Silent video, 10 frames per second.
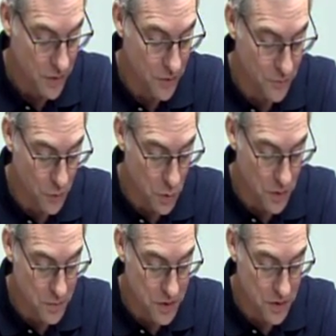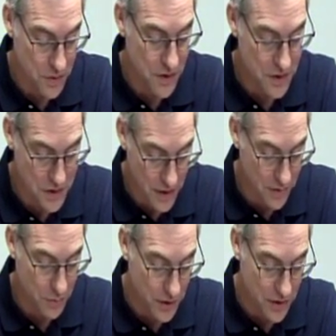conformed to his
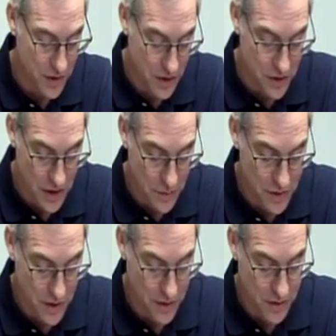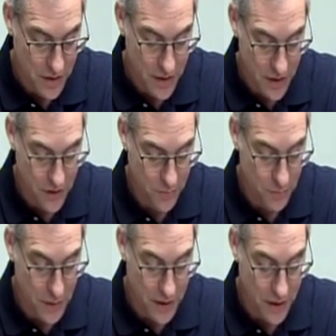death. I'm reading the King James now if
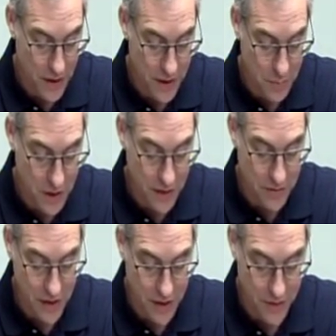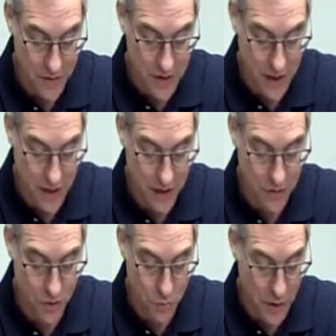by any means I have
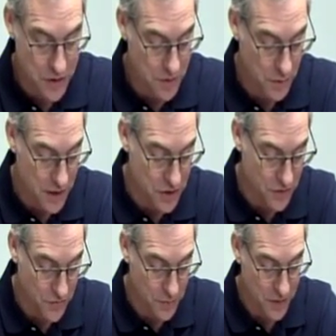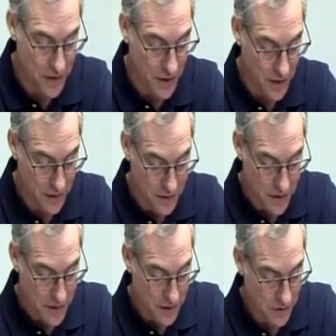attained the resurrection from the dead.
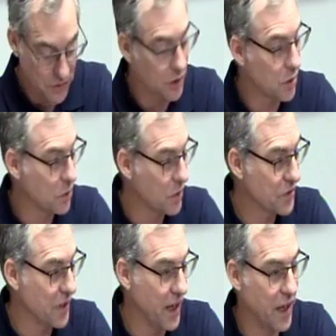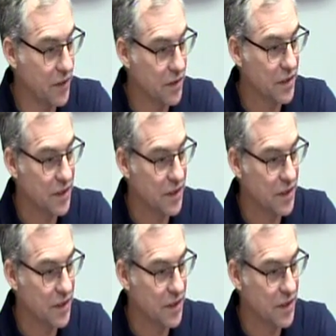His goal was that.